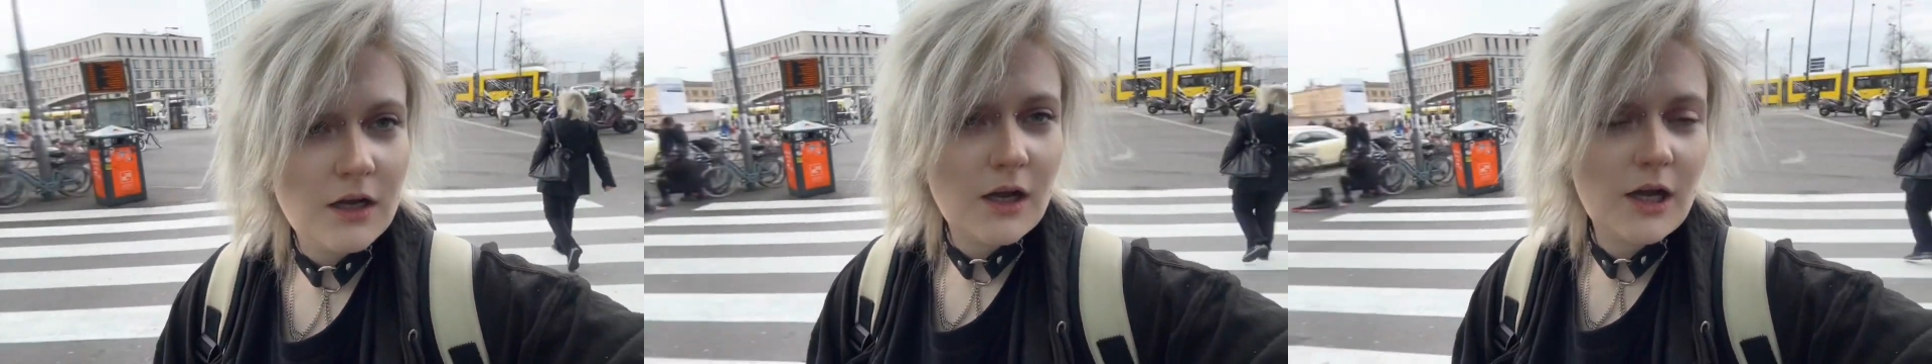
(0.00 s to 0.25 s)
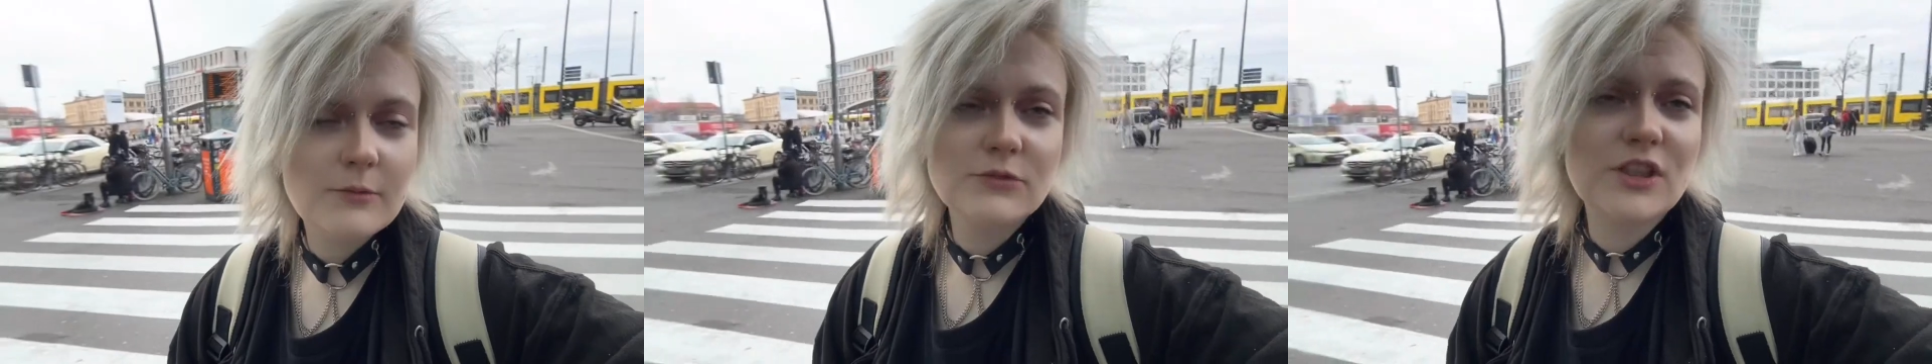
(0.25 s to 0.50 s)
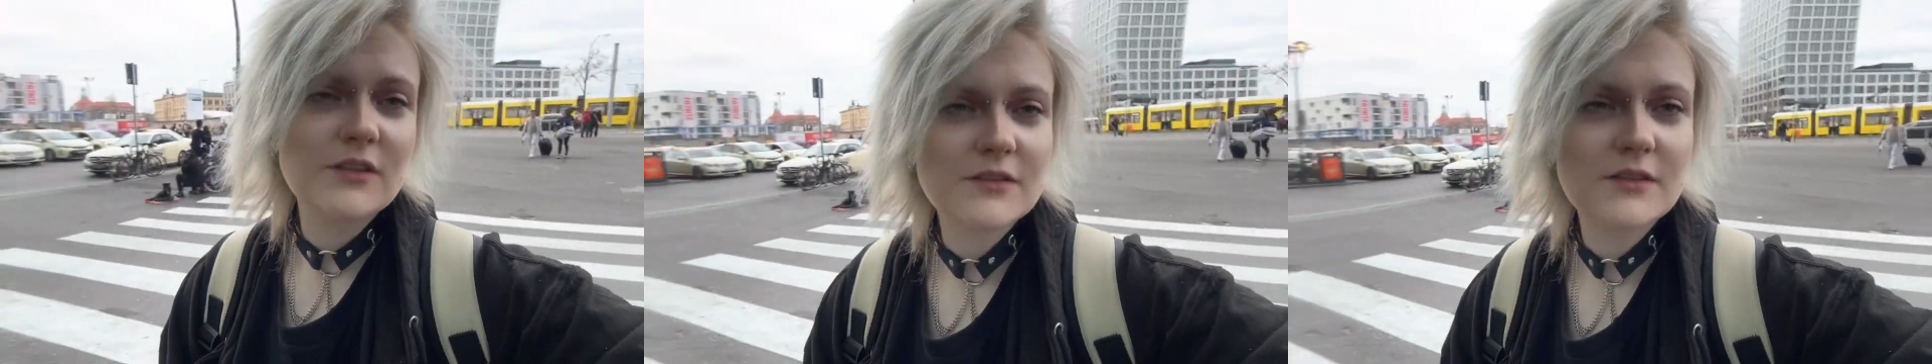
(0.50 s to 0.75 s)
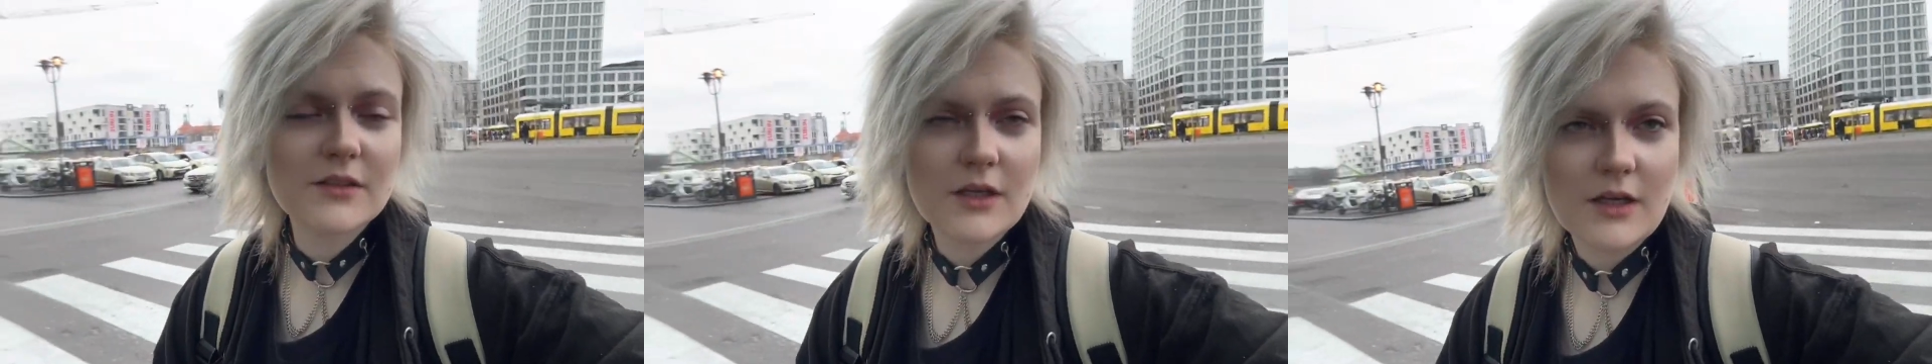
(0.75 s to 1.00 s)
I'm just
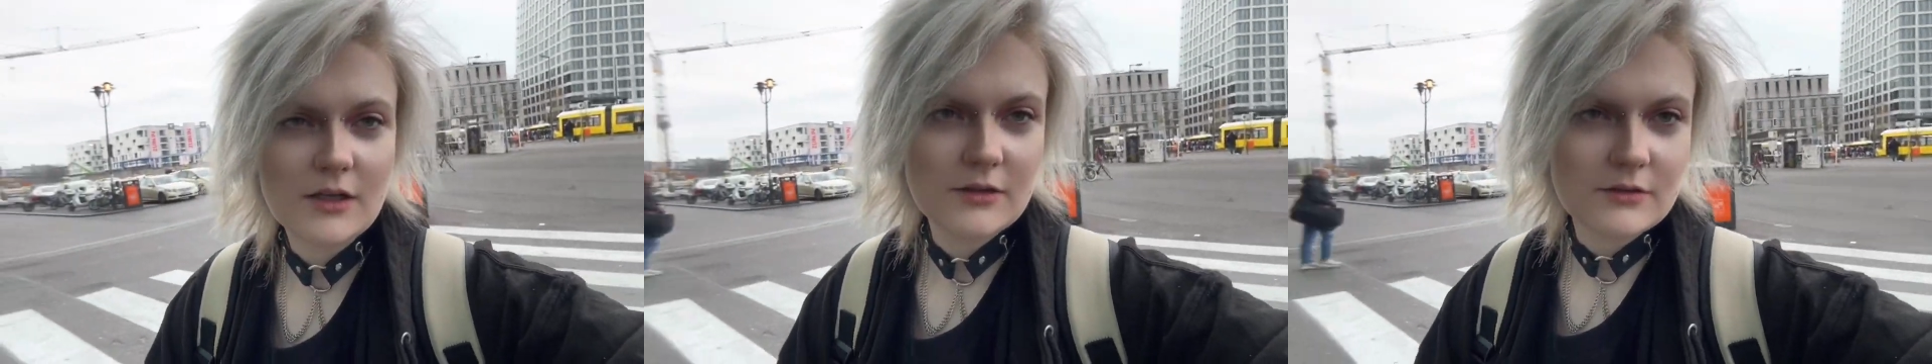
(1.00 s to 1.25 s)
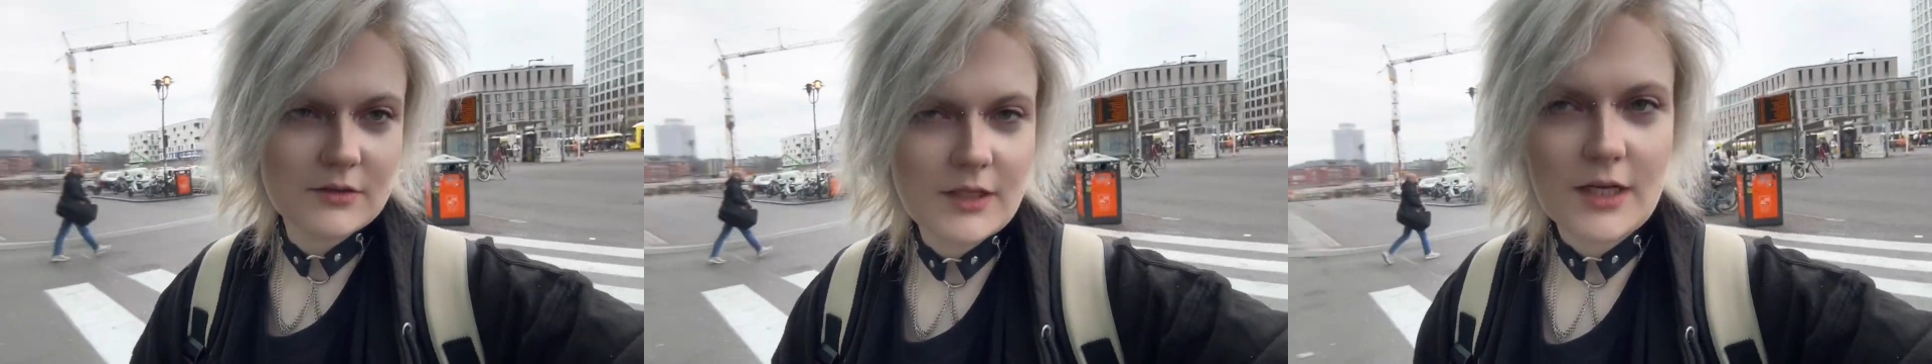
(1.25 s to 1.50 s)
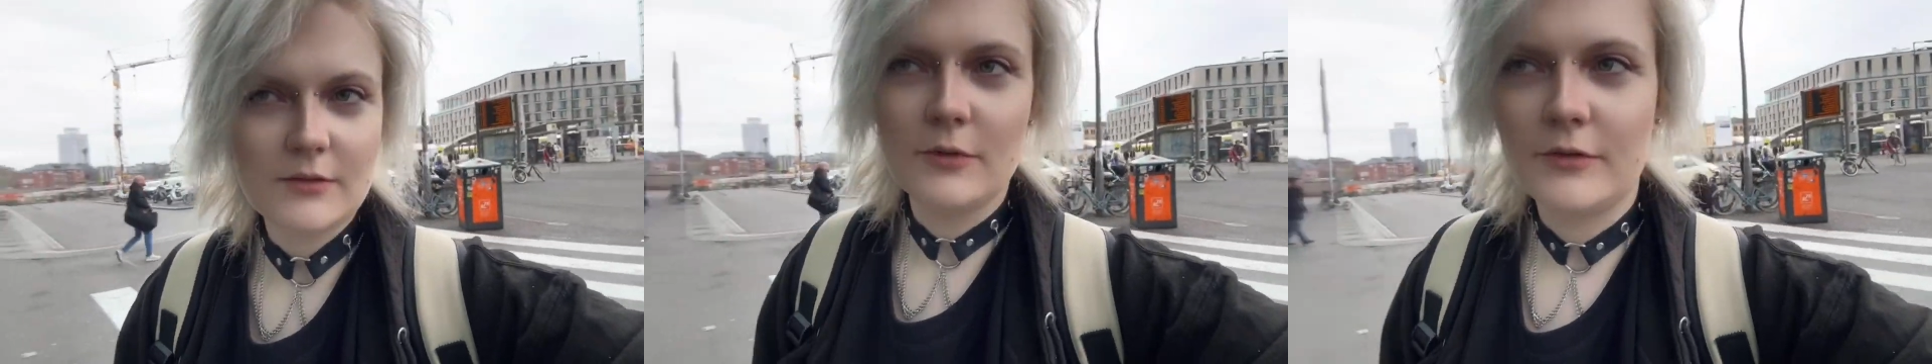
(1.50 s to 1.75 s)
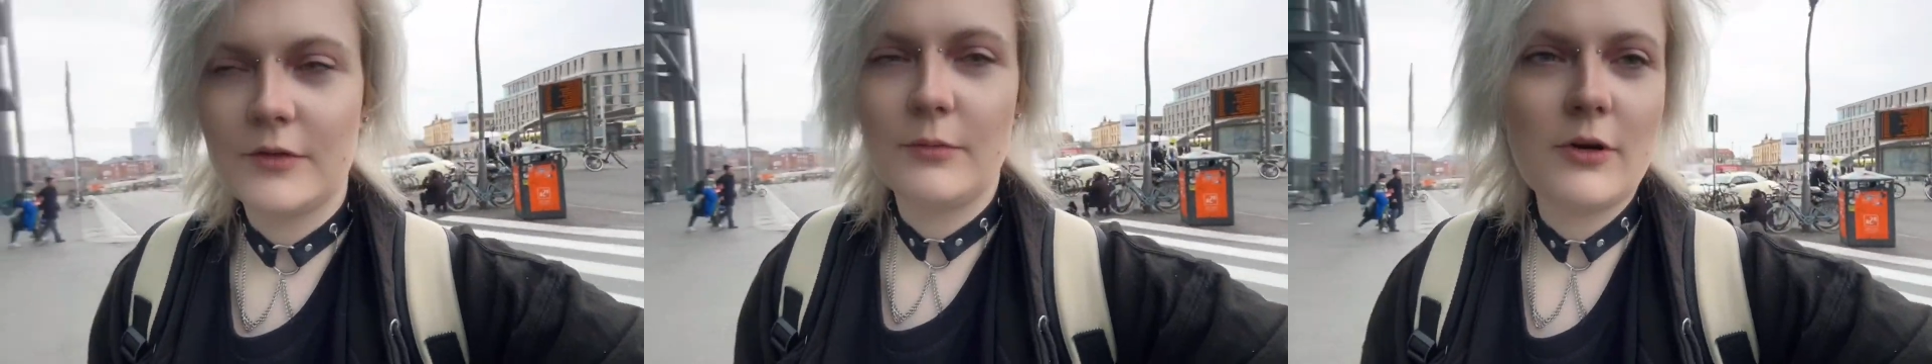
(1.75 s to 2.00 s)
uh, done
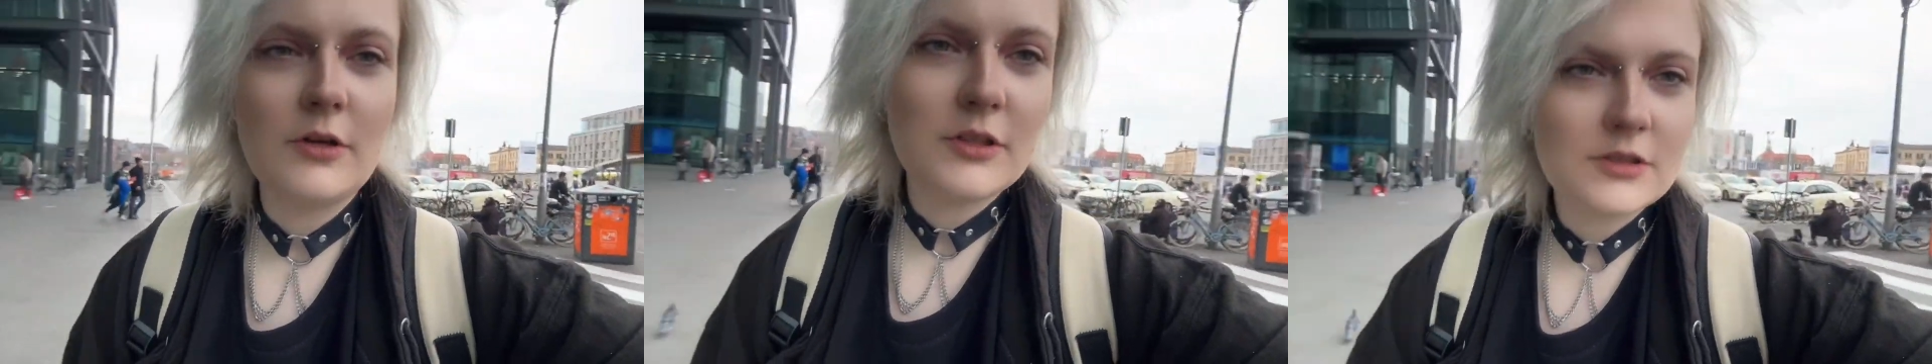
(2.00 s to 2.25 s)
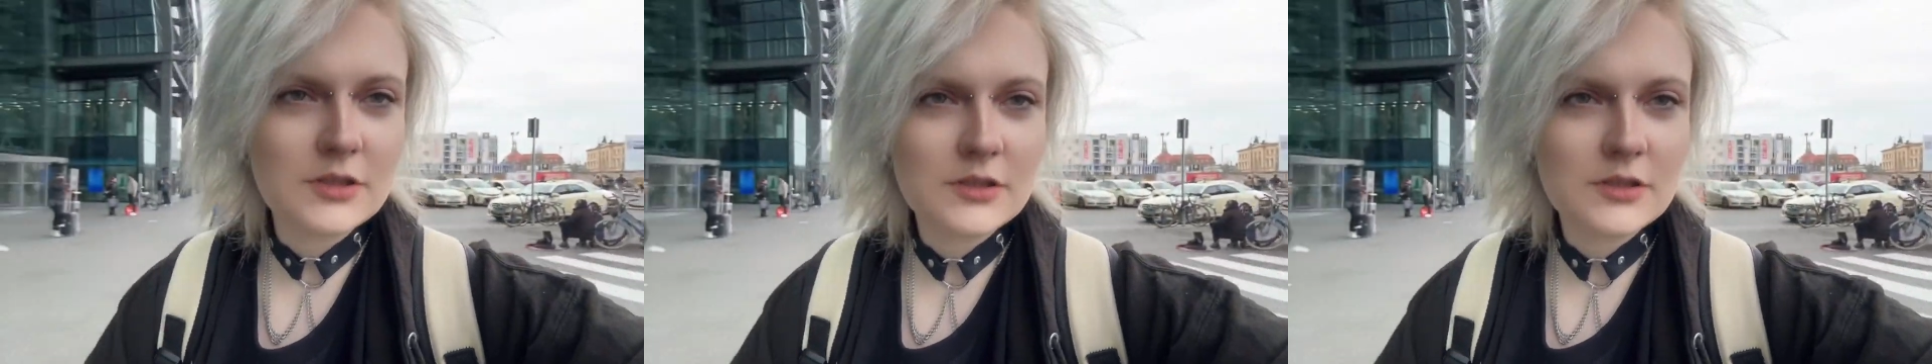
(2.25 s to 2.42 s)
with the world.